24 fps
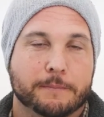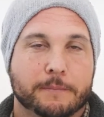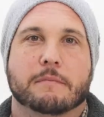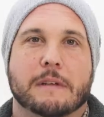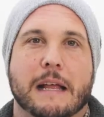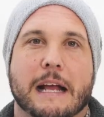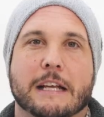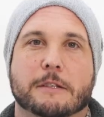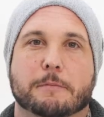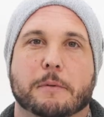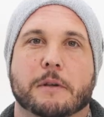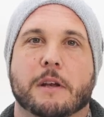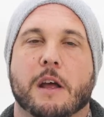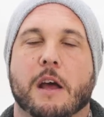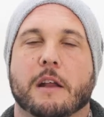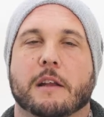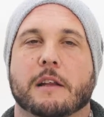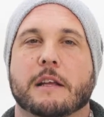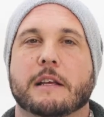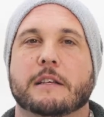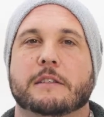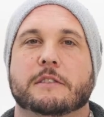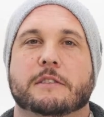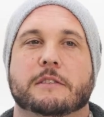Last but
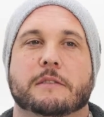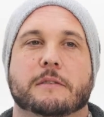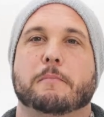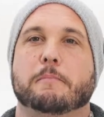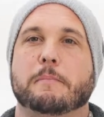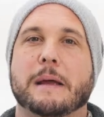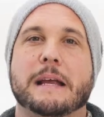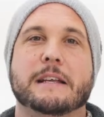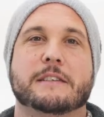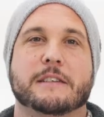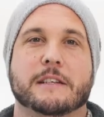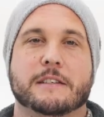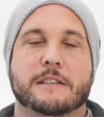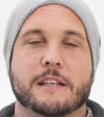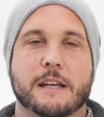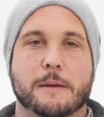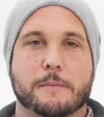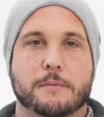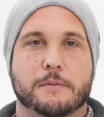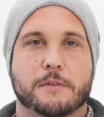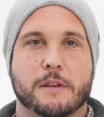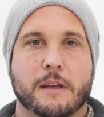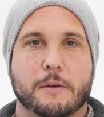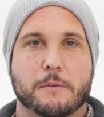not least, basic
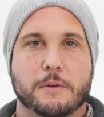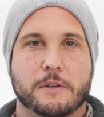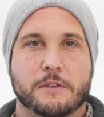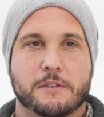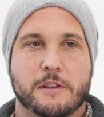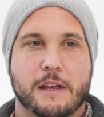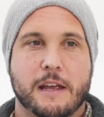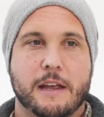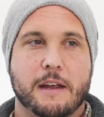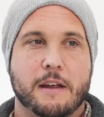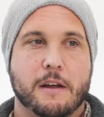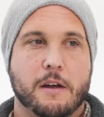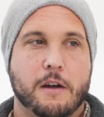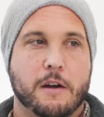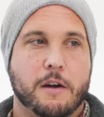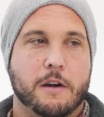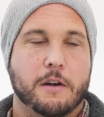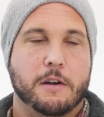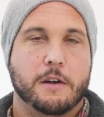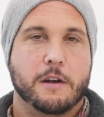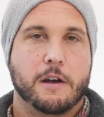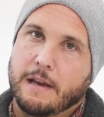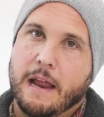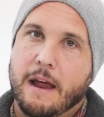tips I would say
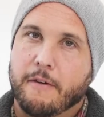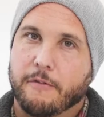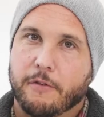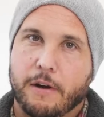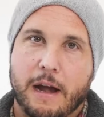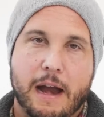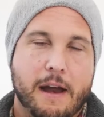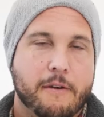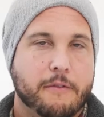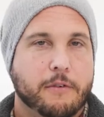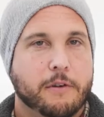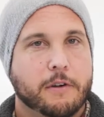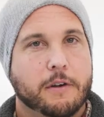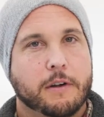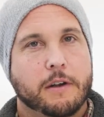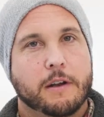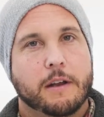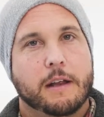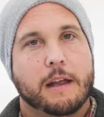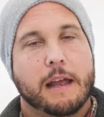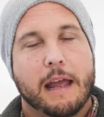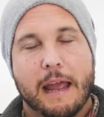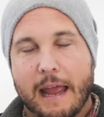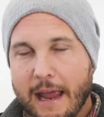are never,
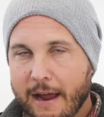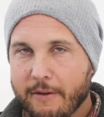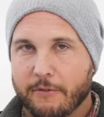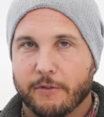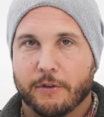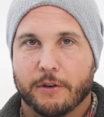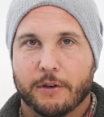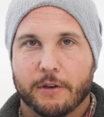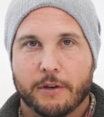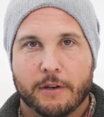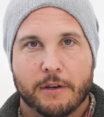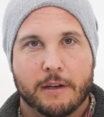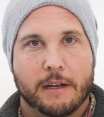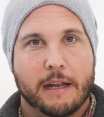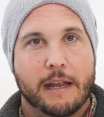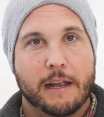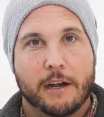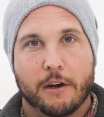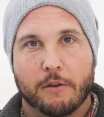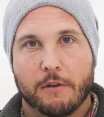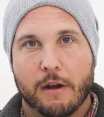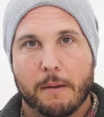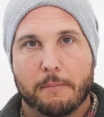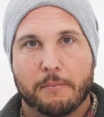ever, ever
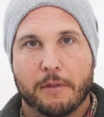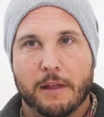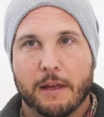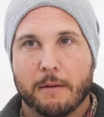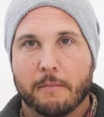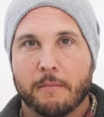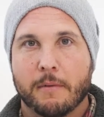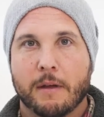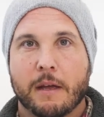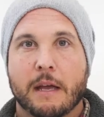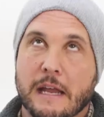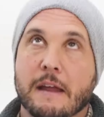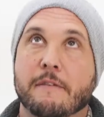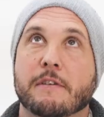interrupt them.